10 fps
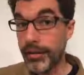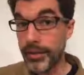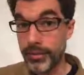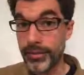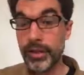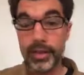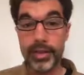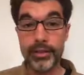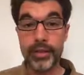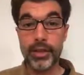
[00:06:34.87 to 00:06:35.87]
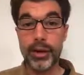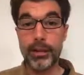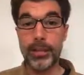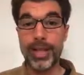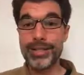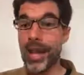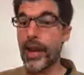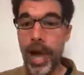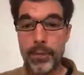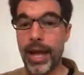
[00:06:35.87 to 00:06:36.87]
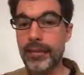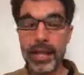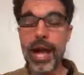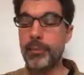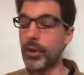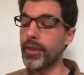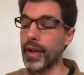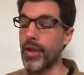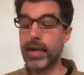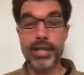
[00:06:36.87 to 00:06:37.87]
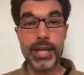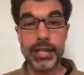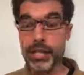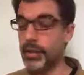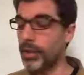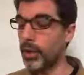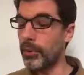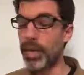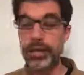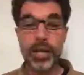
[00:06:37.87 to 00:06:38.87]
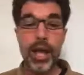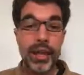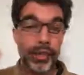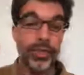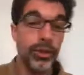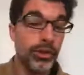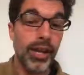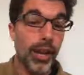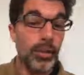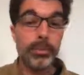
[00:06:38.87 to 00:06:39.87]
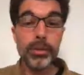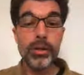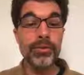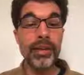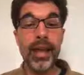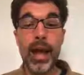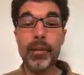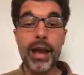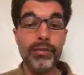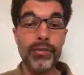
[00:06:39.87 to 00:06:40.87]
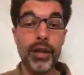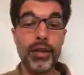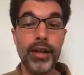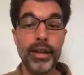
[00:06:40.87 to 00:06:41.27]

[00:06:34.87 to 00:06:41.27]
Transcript: at the very least on the homepage, I would have a lot more of that content here on the homepage. The third thing I would improve is I would have an